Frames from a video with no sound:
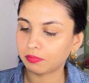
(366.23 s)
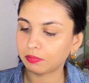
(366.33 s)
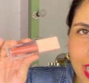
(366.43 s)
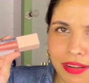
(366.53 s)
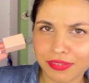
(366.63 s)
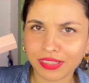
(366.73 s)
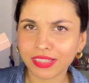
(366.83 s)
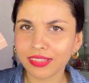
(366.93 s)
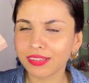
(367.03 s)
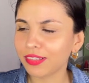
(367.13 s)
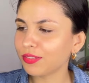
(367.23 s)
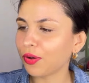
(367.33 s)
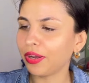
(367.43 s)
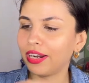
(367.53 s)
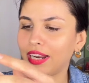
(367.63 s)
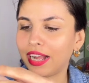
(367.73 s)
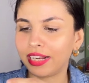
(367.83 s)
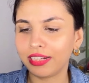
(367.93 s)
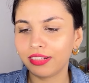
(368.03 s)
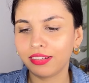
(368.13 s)
I've seen this
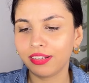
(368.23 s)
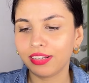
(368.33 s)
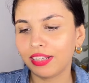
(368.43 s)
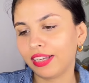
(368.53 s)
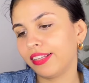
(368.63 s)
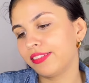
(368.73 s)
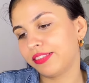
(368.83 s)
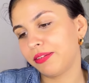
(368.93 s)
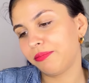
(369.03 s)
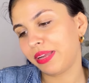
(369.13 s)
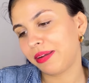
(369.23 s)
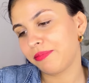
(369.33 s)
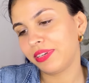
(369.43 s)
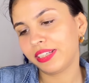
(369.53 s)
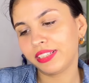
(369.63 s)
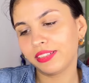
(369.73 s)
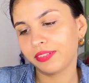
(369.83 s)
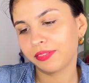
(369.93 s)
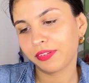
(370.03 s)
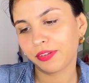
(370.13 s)
online. It's the Maybelline
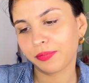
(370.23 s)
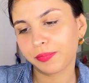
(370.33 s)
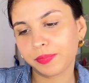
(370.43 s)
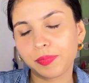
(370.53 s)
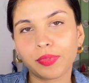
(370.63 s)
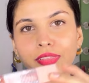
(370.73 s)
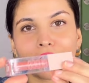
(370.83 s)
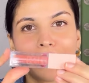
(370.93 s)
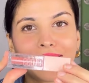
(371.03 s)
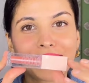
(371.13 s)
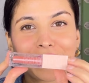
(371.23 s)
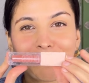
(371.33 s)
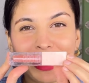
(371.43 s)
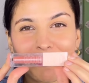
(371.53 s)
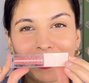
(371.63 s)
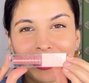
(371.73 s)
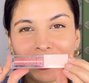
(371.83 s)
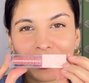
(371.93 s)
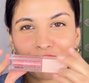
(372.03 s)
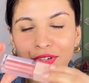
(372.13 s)

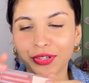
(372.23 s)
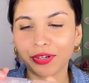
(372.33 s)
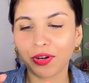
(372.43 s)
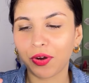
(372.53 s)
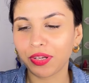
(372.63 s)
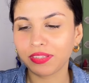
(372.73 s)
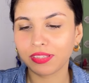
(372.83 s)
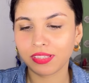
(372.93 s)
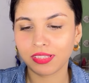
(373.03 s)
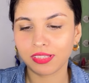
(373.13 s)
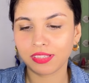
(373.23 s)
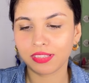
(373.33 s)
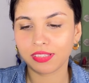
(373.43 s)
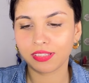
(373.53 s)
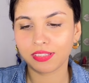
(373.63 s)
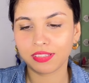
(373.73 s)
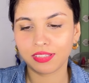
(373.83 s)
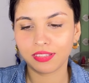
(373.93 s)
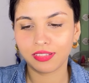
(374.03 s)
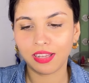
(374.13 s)
lifter gloss
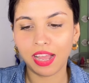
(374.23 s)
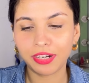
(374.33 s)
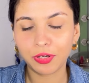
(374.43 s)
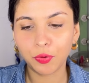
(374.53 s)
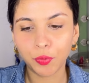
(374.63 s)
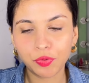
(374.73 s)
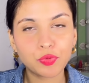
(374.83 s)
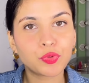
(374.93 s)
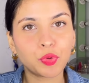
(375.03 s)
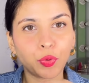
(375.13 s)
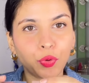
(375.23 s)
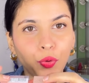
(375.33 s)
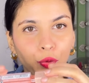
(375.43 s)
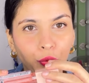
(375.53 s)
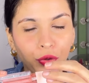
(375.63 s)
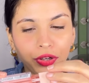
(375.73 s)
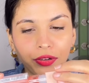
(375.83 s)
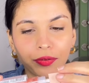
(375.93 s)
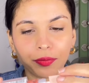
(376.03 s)
and it looks so good.